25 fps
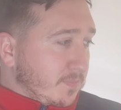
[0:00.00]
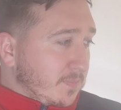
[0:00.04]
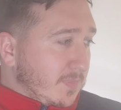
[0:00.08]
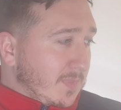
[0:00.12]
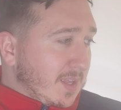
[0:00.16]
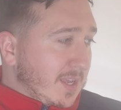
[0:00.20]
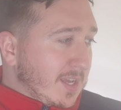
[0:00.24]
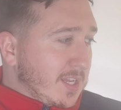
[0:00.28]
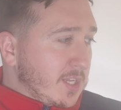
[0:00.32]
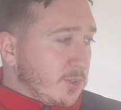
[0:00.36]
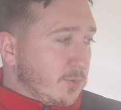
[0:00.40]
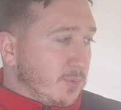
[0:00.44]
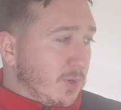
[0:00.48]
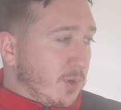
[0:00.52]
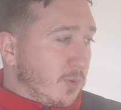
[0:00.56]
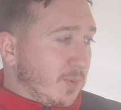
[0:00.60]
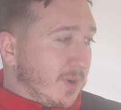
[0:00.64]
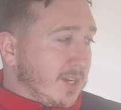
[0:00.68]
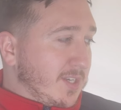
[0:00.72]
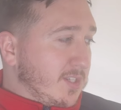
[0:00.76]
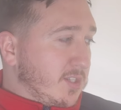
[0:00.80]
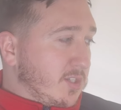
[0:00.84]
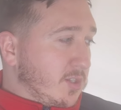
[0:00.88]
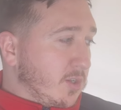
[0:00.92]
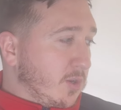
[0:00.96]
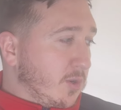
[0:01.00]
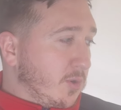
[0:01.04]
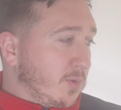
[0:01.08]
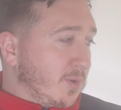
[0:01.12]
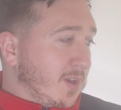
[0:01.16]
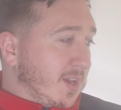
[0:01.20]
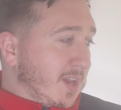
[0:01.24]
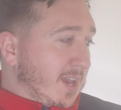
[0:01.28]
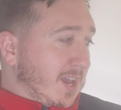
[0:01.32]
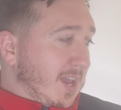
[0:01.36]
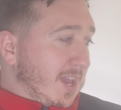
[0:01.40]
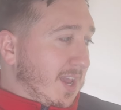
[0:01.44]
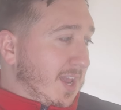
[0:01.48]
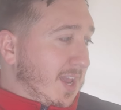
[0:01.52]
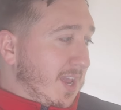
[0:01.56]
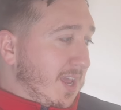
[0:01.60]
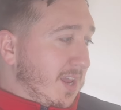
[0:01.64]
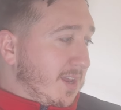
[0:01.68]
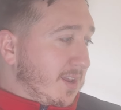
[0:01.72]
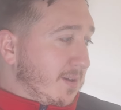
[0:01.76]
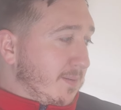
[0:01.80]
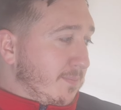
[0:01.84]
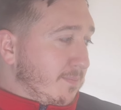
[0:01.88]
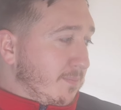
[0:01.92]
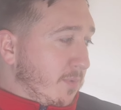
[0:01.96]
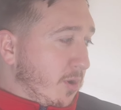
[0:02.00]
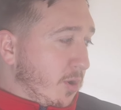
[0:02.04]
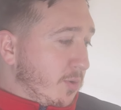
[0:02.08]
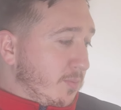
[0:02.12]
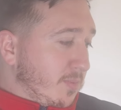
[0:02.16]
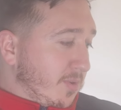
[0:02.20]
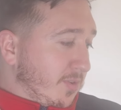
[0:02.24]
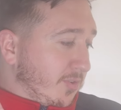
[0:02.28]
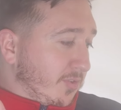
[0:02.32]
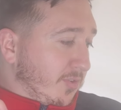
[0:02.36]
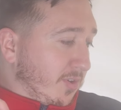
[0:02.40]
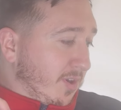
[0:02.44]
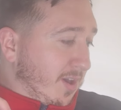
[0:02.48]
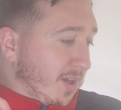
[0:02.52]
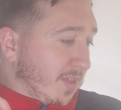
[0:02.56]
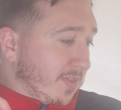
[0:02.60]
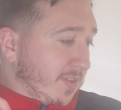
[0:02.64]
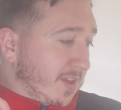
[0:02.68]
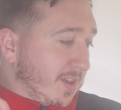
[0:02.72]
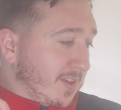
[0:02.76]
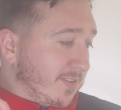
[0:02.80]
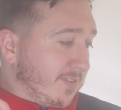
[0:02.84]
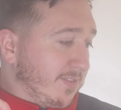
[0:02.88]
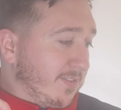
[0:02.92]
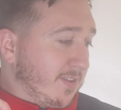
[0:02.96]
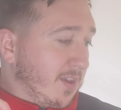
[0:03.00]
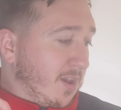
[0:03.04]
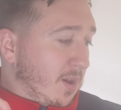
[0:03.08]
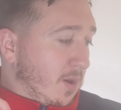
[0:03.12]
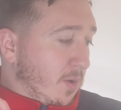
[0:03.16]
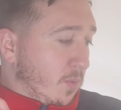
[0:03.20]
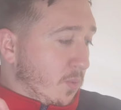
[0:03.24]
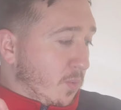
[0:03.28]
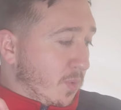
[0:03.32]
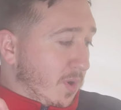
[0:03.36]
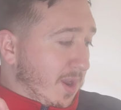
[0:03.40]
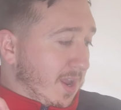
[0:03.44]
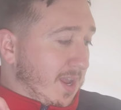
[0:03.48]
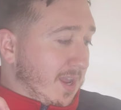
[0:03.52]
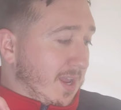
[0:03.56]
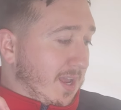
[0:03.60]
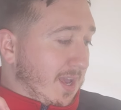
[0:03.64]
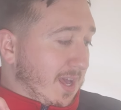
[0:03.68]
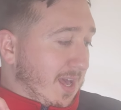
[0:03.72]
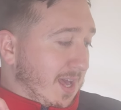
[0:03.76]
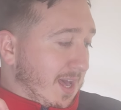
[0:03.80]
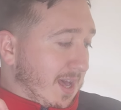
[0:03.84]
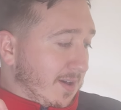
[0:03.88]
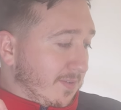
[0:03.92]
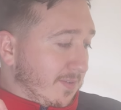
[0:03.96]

As we always do in moments like this, we have